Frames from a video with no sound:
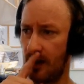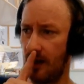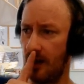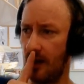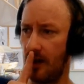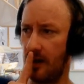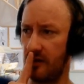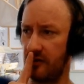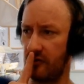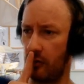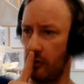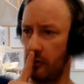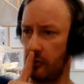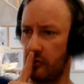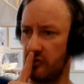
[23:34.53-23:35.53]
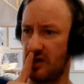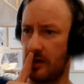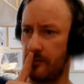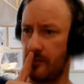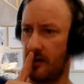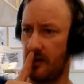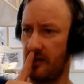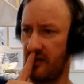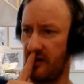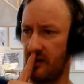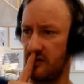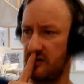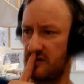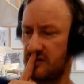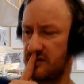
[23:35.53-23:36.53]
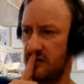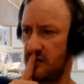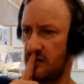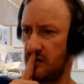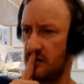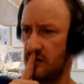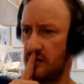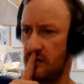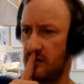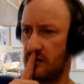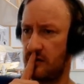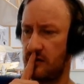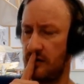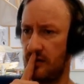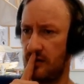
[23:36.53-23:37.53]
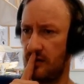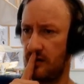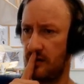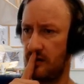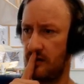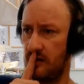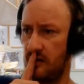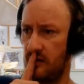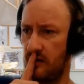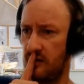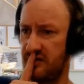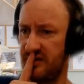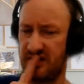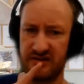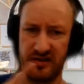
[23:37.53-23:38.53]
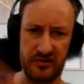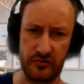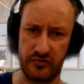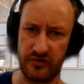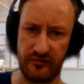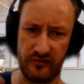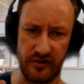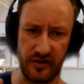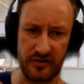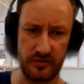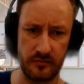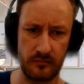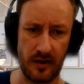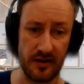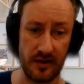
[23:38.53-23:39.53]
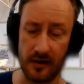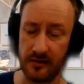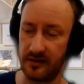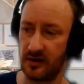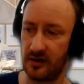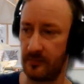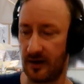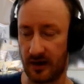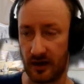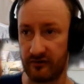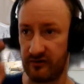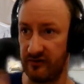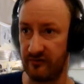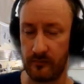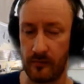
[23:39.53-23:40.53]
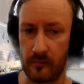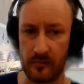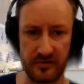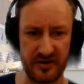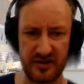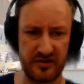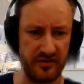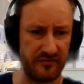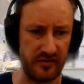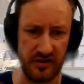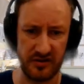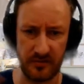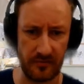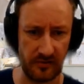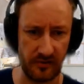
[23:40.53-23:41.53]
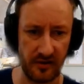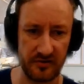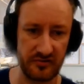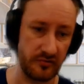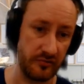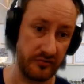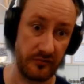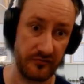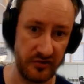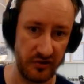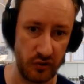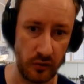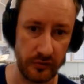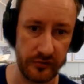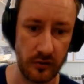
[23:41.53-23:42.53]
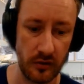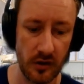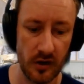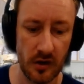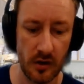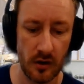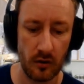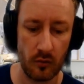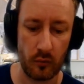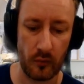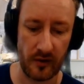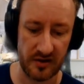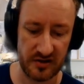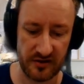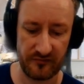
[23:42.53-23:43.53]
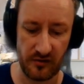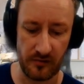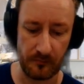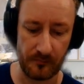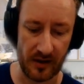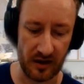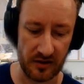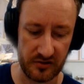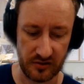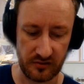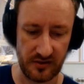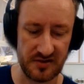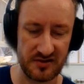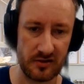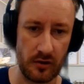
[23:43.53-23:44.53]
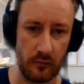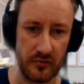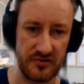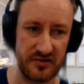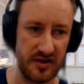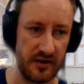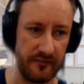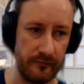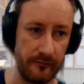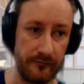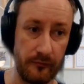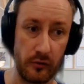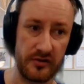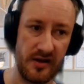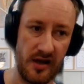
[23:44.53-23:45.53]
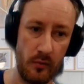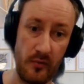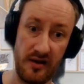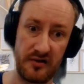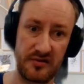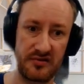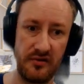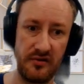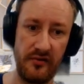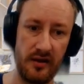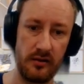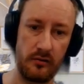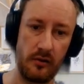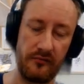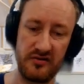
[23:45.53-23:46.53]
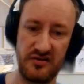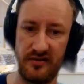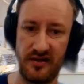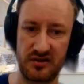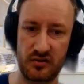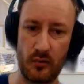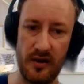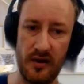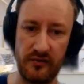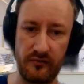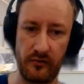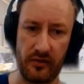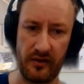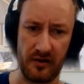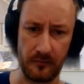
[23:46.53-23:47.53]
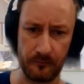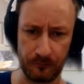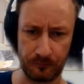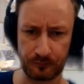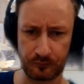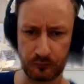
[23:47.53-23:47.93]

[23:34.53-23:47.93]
And on Kusama, I think it's like 6 or 7 days. I did it, but I can't even remember. 6 to 7 days, something like this. So it's obviously shorter. Whereas if the Parachain Lease slot was, say, for 48 weeks, then obviously that's quite a different thing.